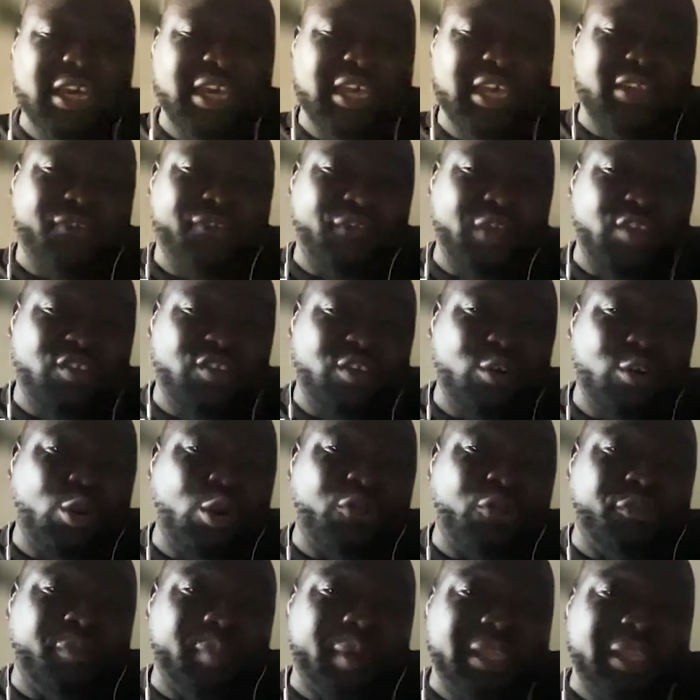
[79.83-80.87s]
the federal
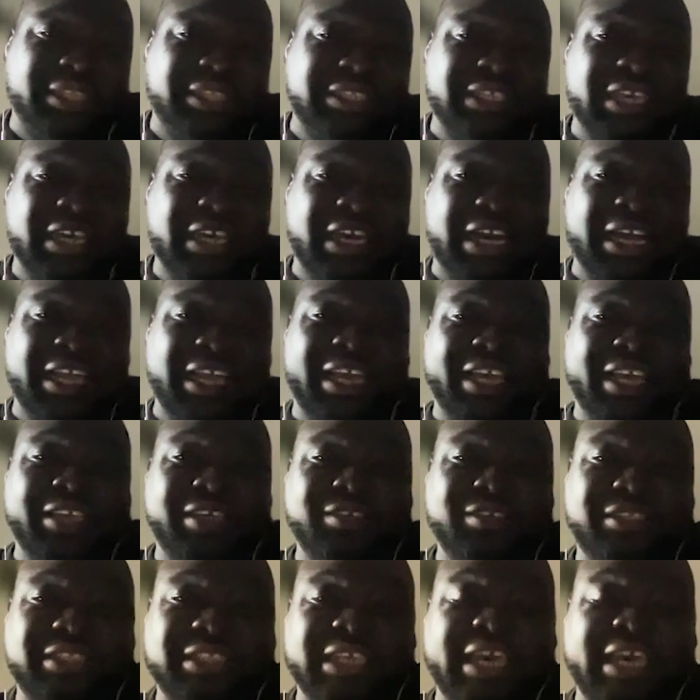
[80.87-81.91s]
government, and like you
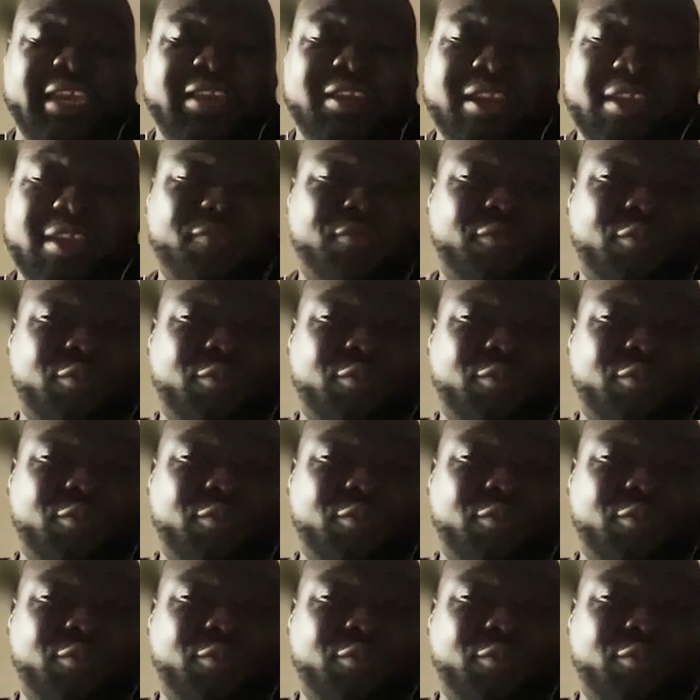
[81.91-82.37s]
said, they've